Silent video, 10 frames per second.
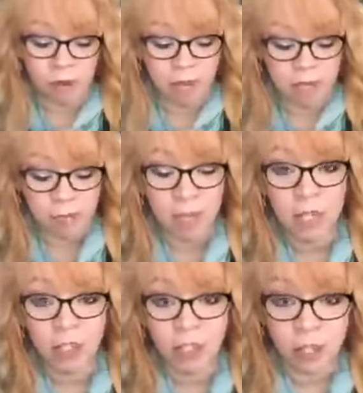right, to
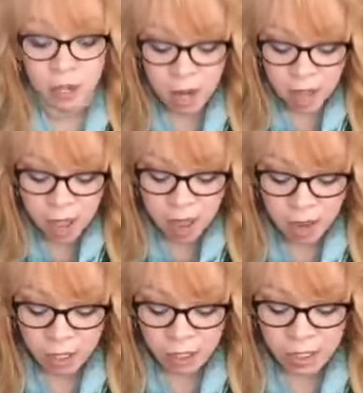make sure,
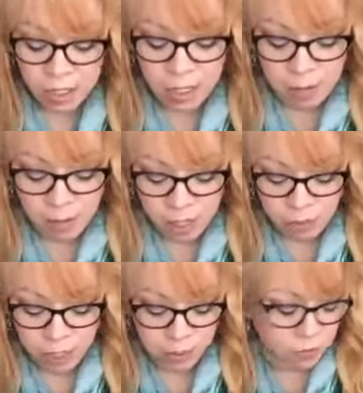I usually lay my
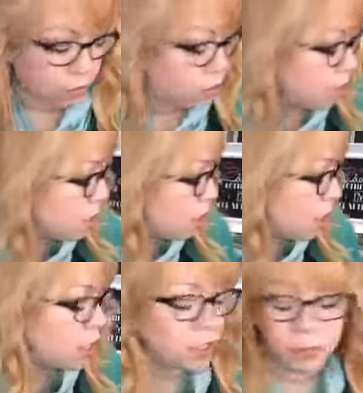transfer
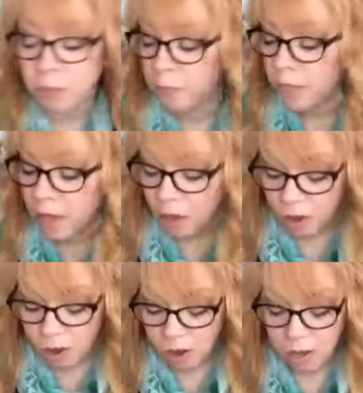on
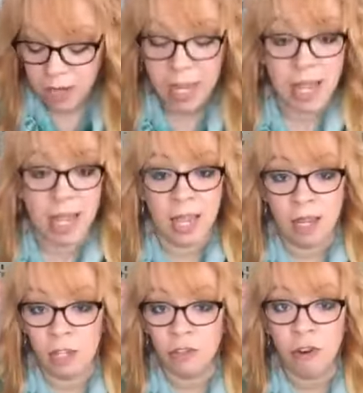
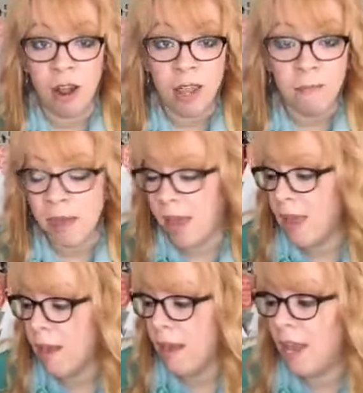a drying
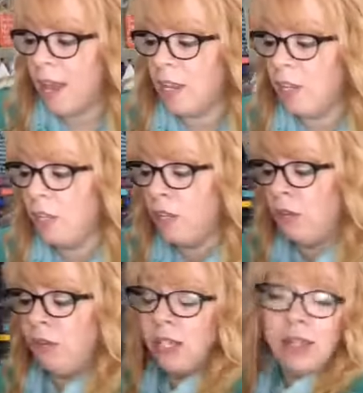mat and
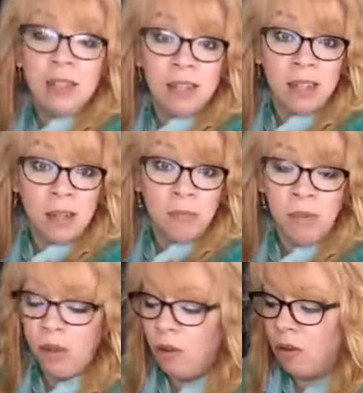use
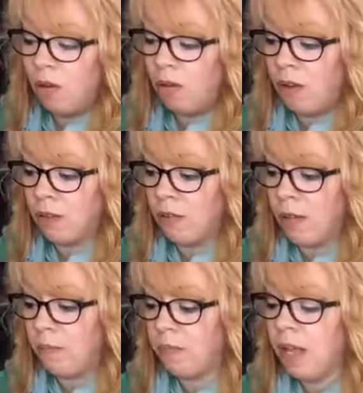some Clorox
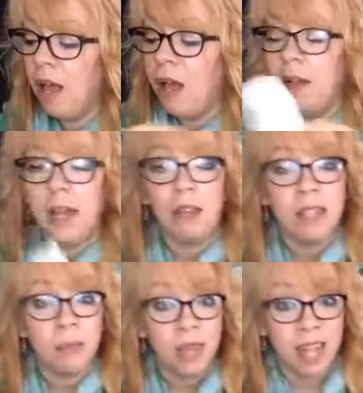wipes. Now,
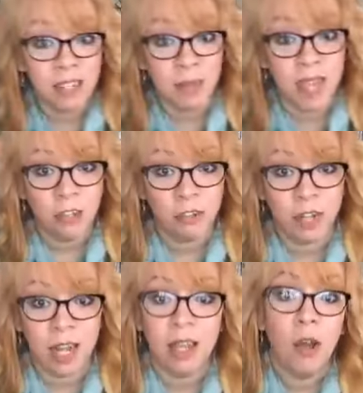someone asked me
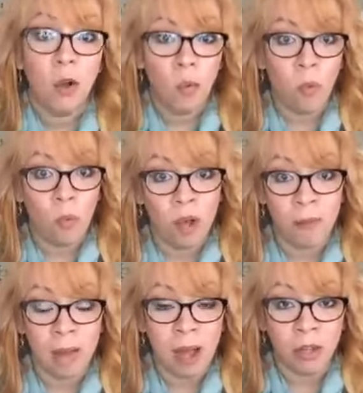yesterday,
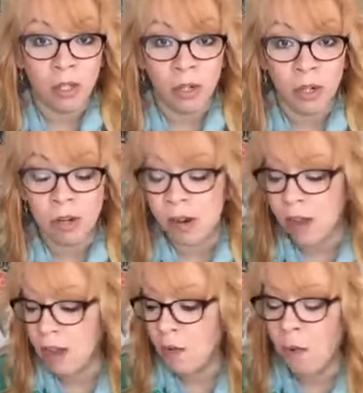what about your
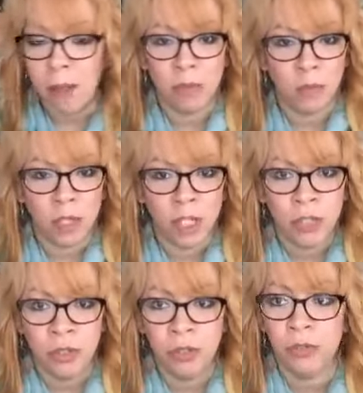wipes? What do
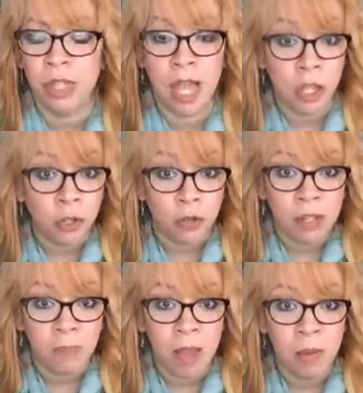you use? Can you
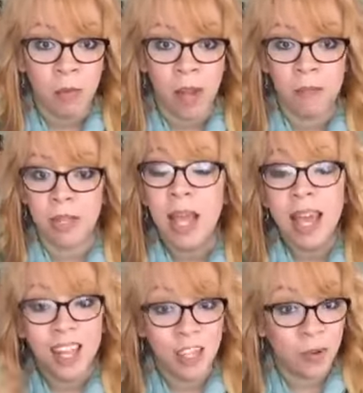use baby wipes?
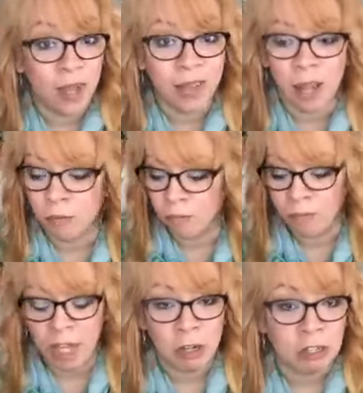And so I thought,
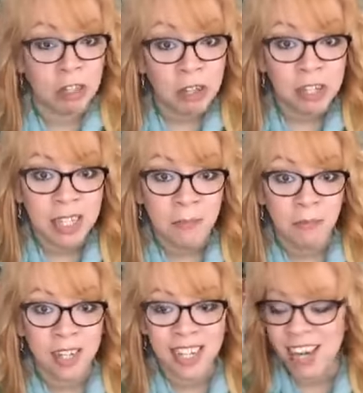here's another
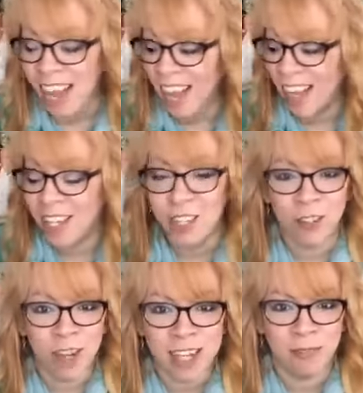tip for today. And
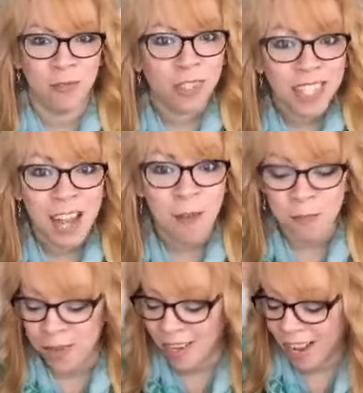so you guys have really
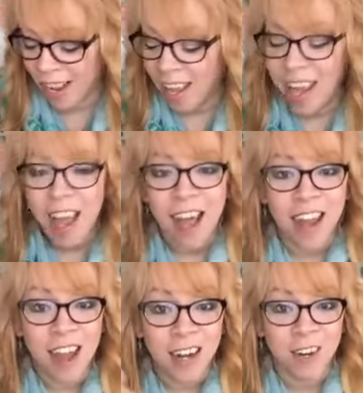helped me today
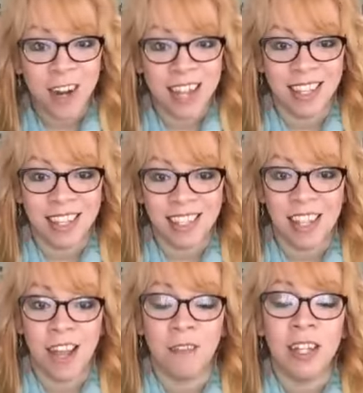on how to create this
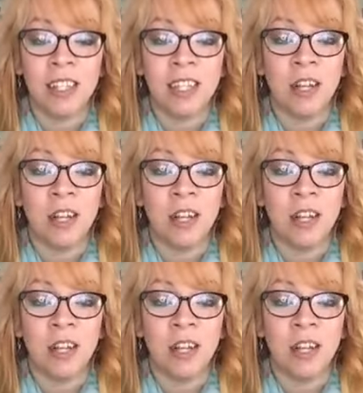live. And